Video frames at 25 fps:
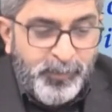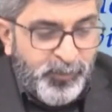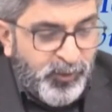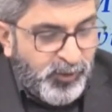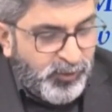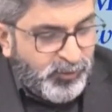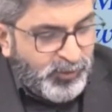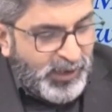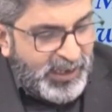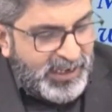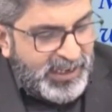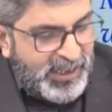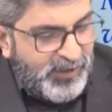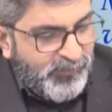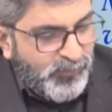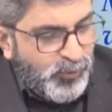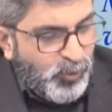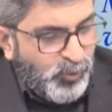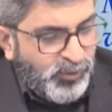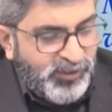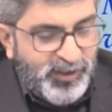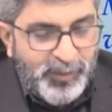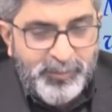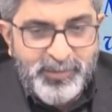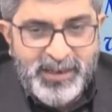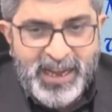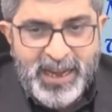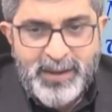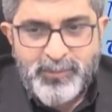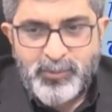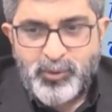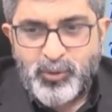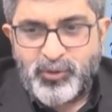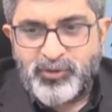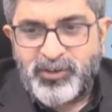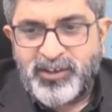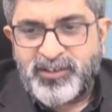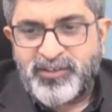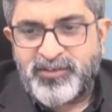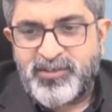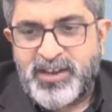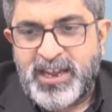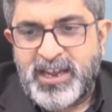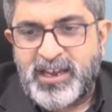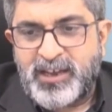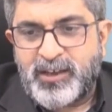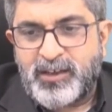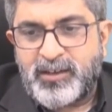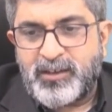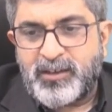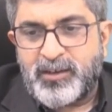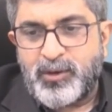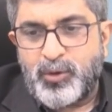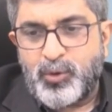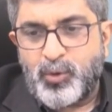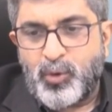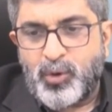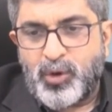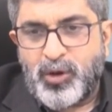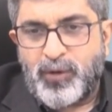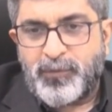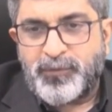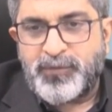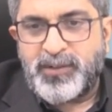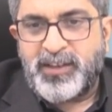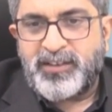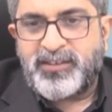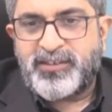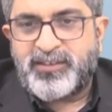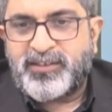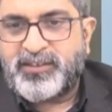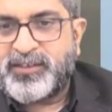So I'll give you some time to just take note of this